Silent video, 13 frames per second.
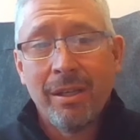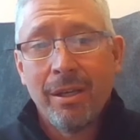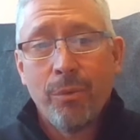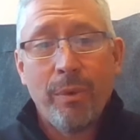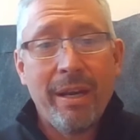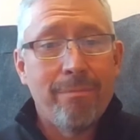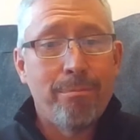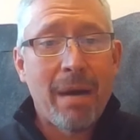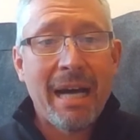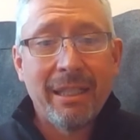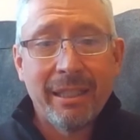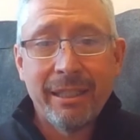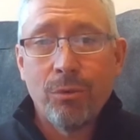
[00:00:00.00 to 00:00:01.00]
We have
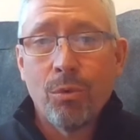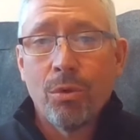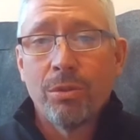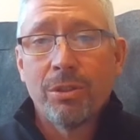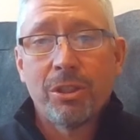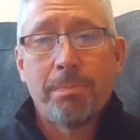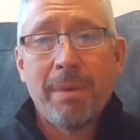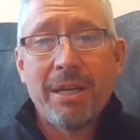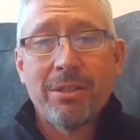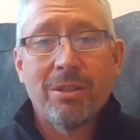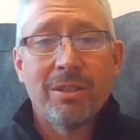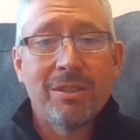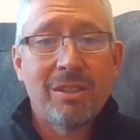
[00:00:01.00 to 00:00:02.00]
bilingual
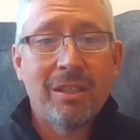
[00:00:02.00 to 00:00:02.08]
specialists